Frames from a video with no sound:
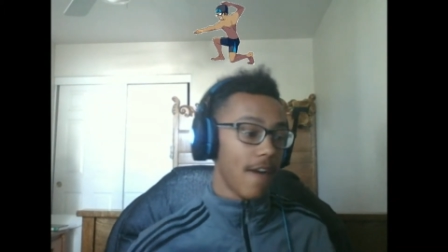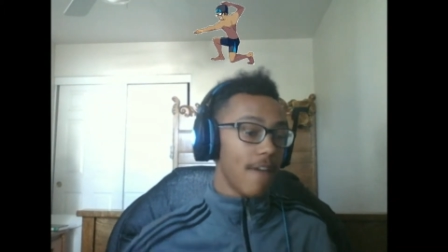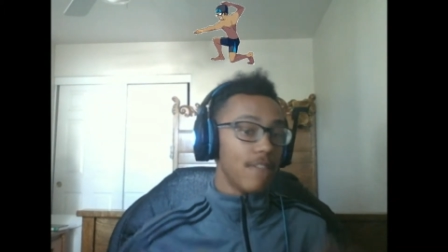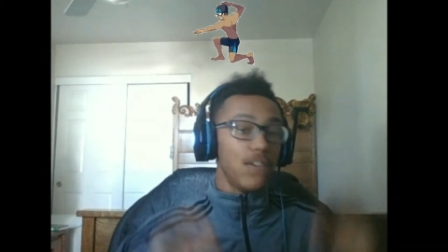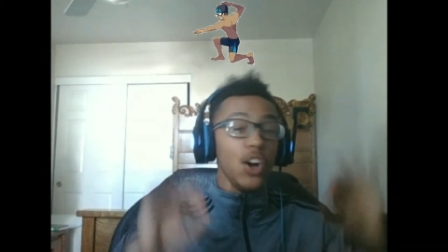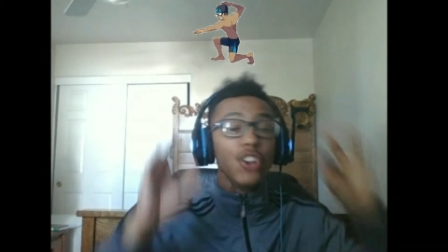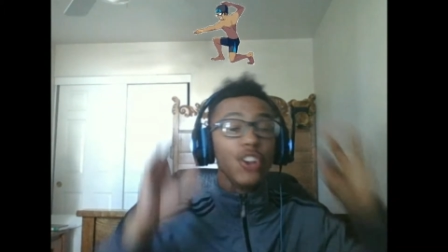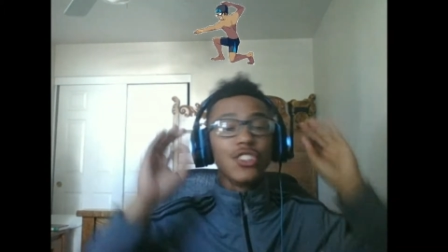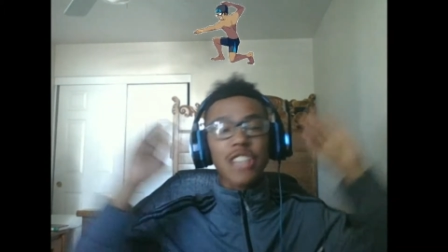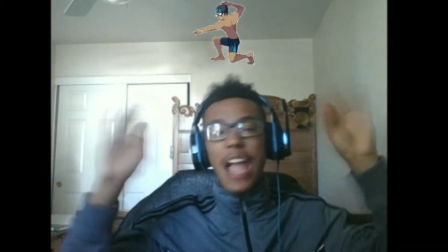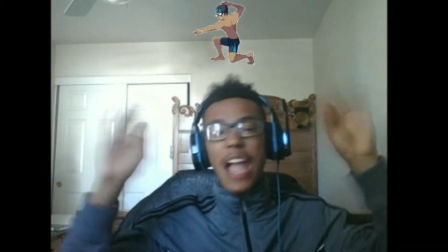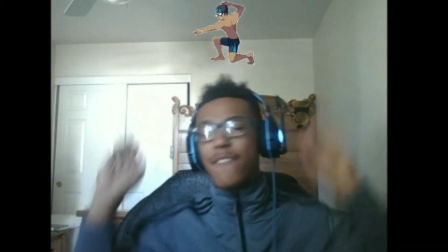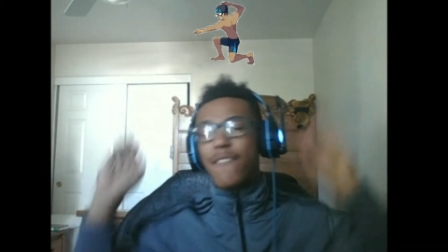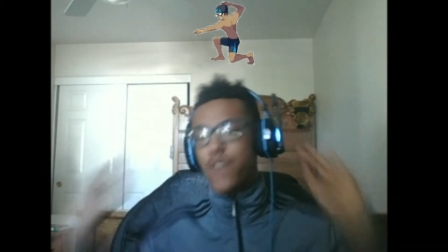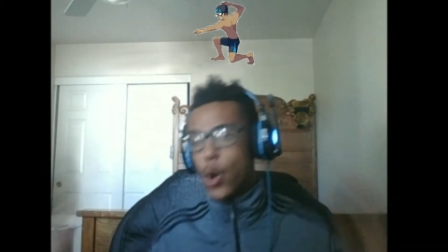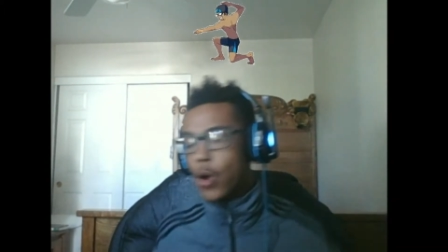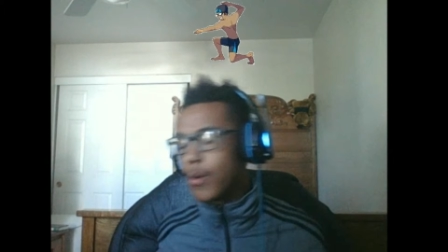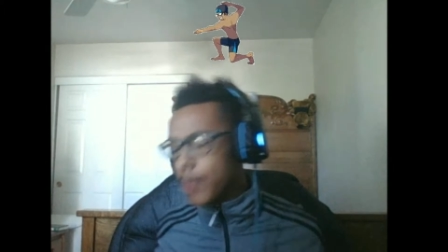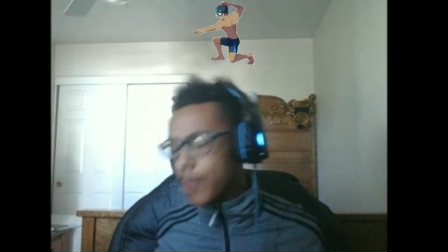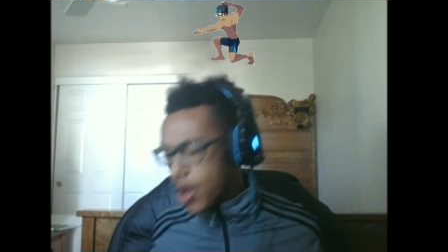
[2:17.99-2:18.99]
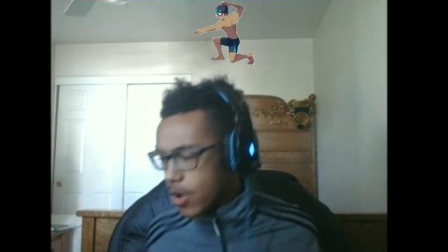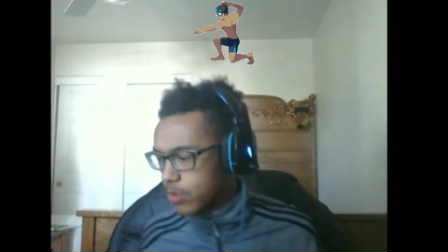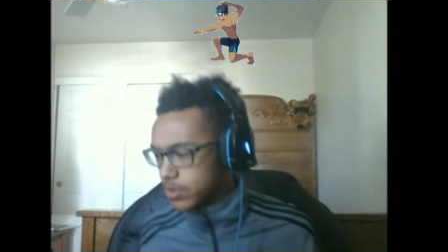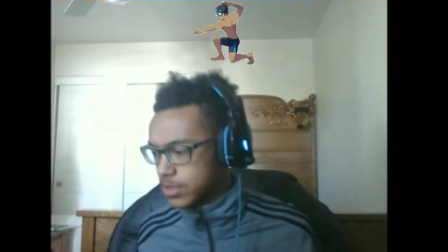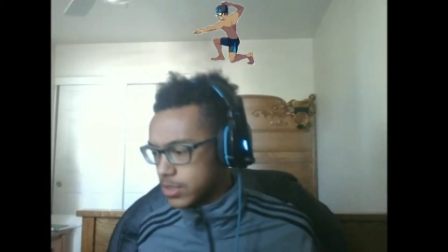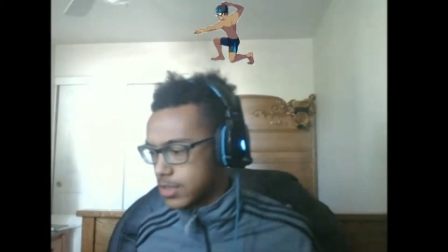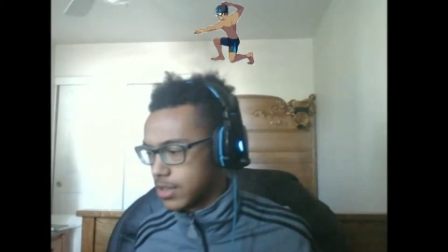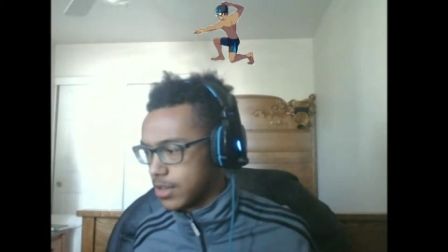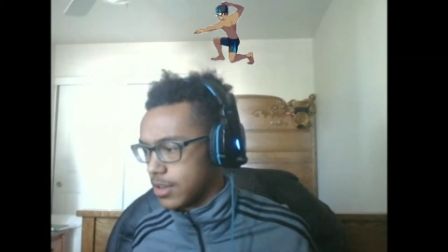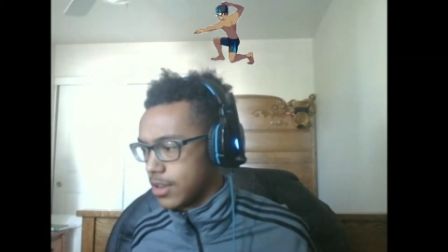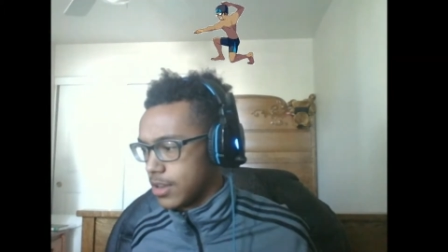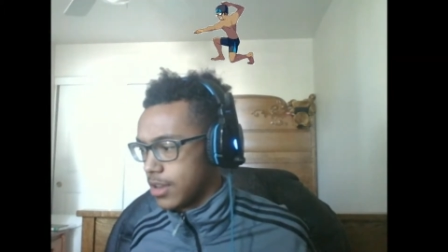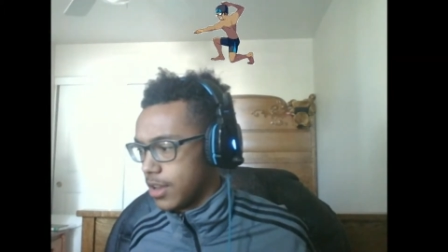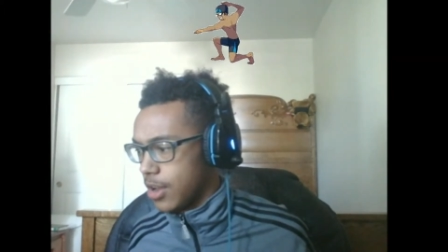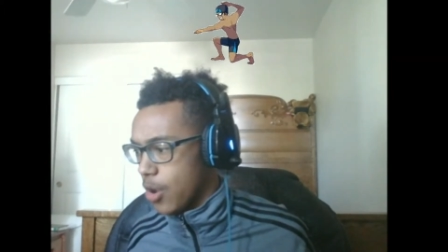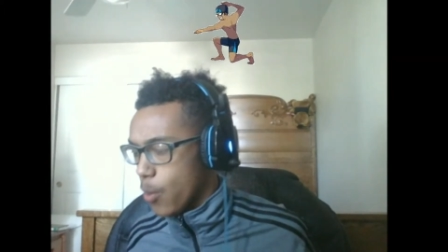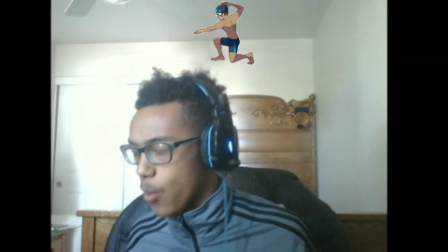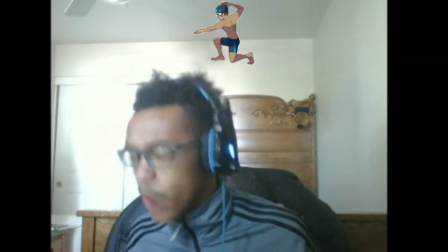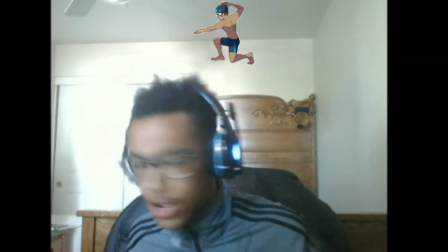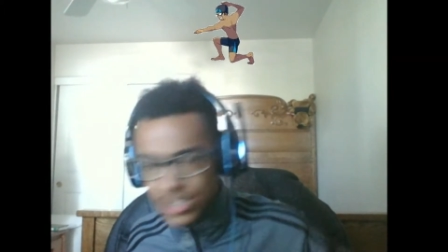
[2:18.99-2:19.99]
First and foremost,
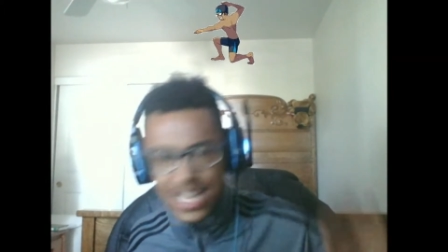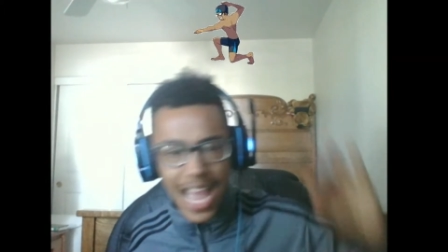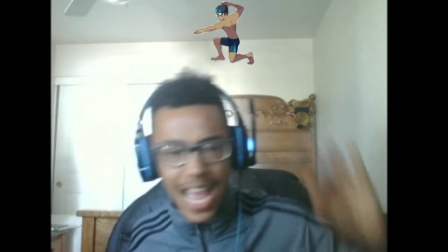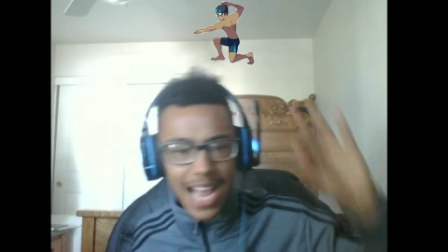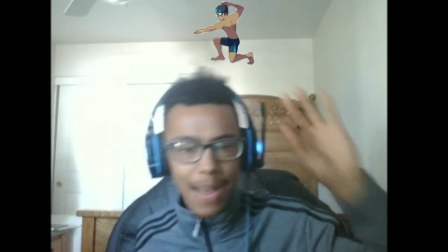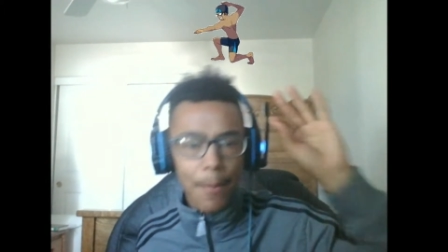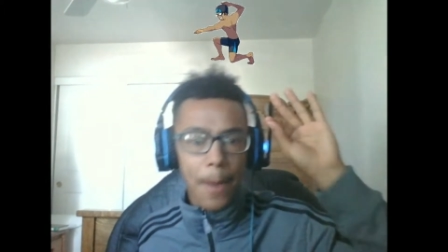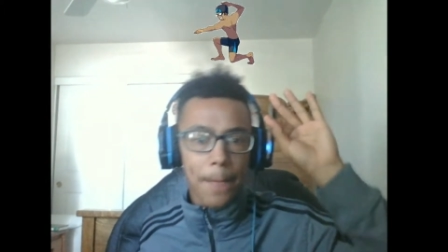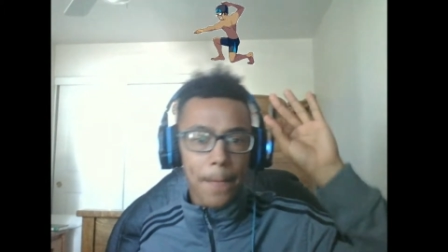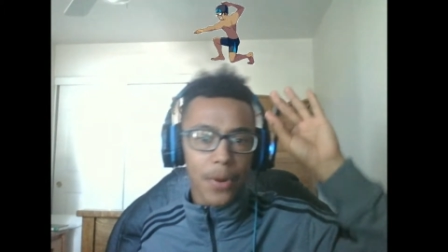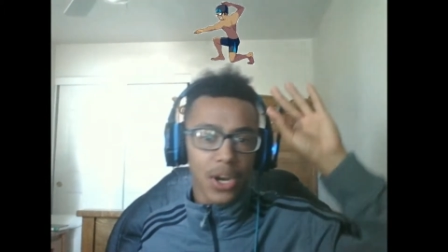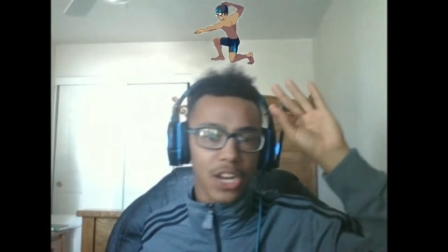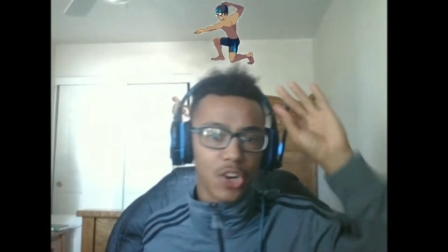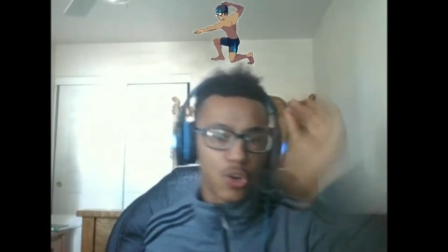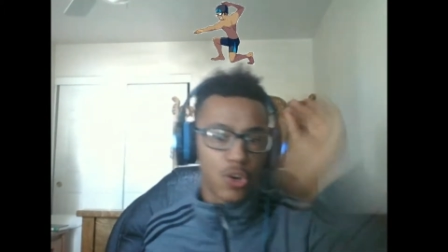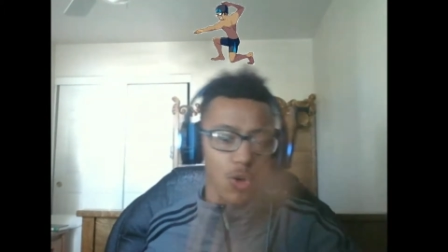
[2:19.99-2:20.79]
we're taking my boy